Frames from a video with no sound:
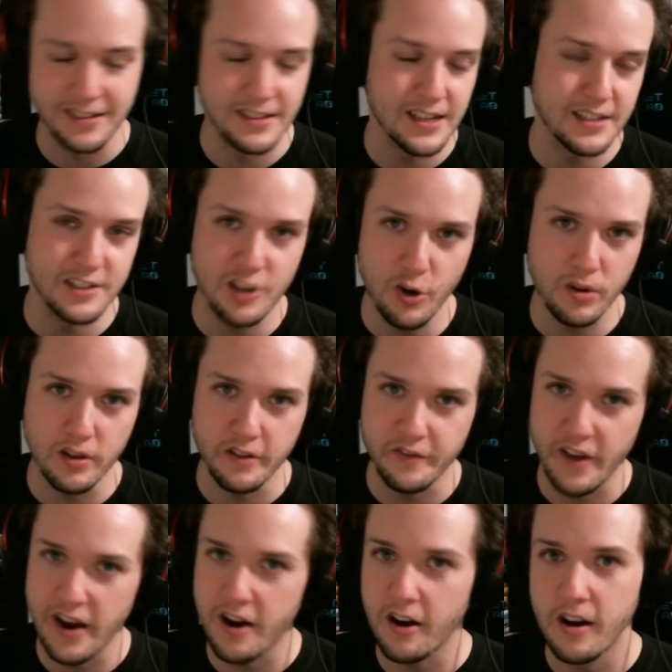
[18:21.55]
That's totally
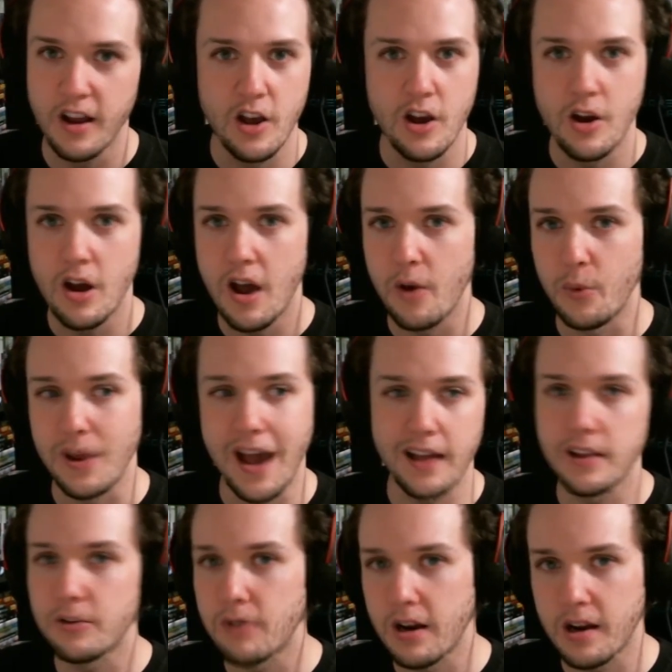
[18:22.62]
fair. And we
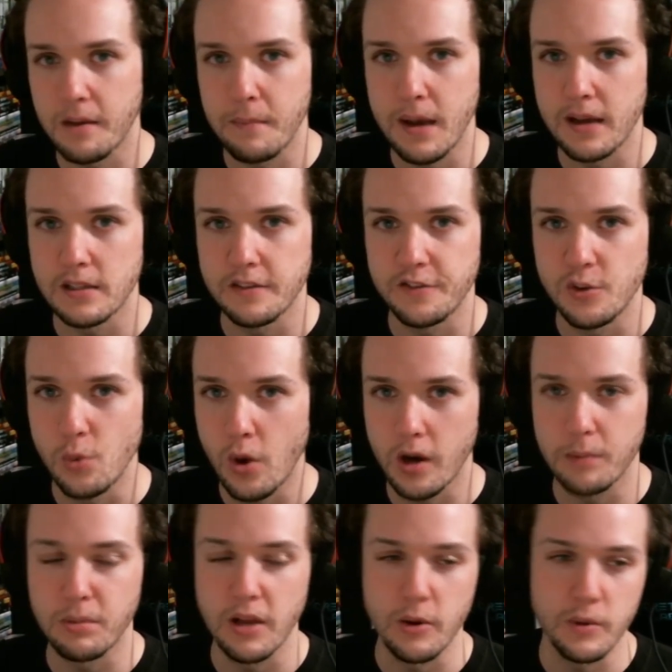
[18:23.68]
highly recommend, if you want to
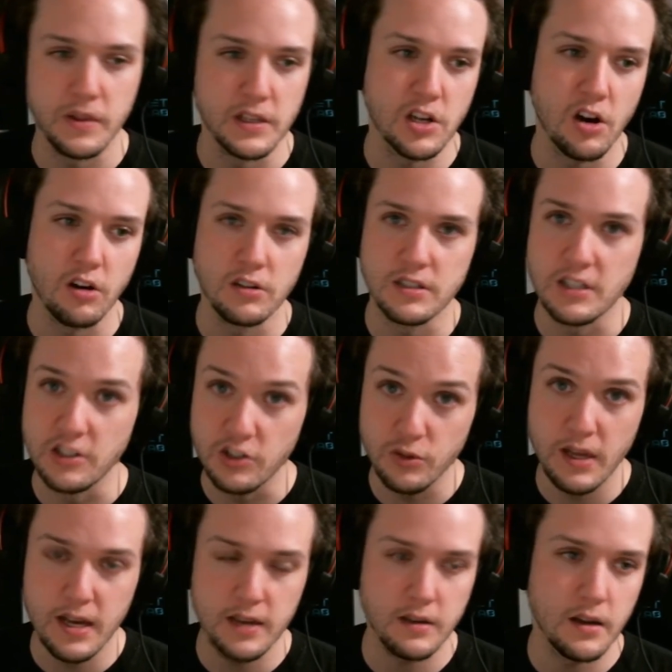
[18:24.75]
play with these cards, to do
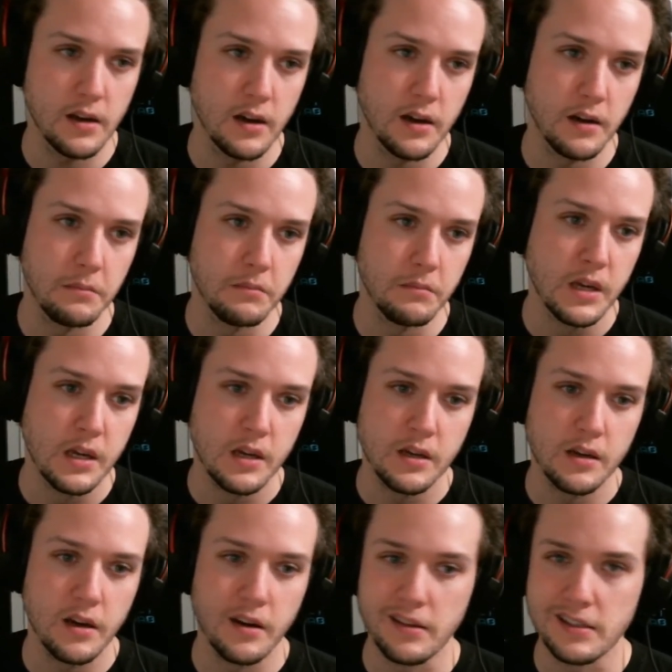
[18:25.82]
that. None
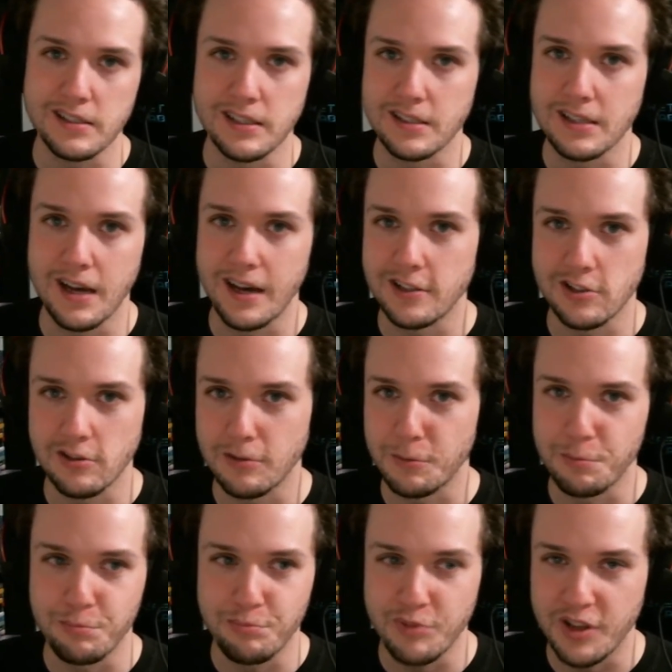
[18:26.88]
of these designs are,
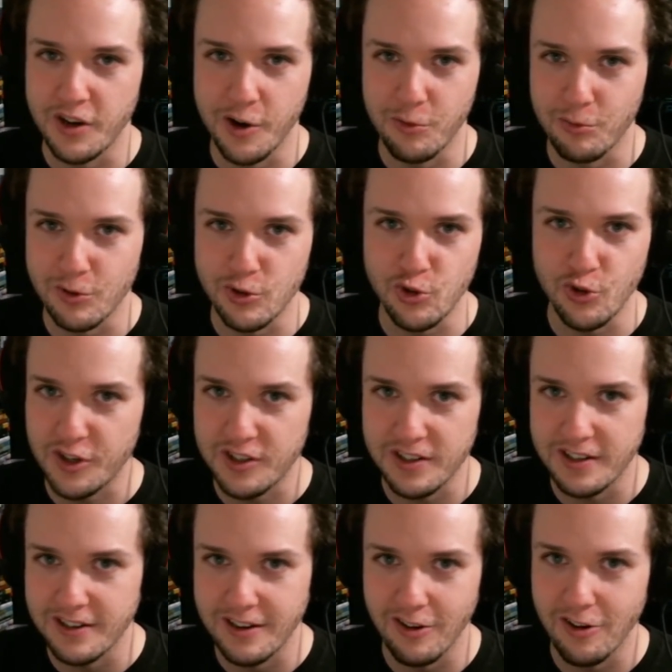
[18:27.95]
you know, restricted
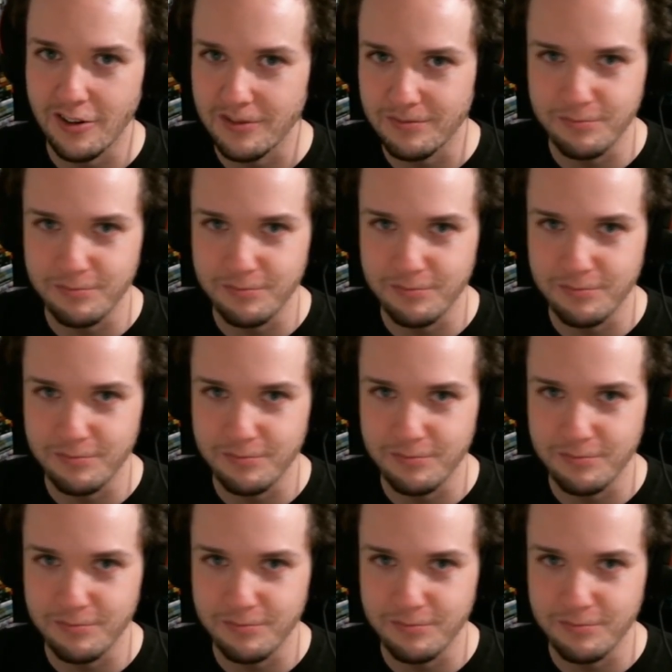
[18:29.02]
and all.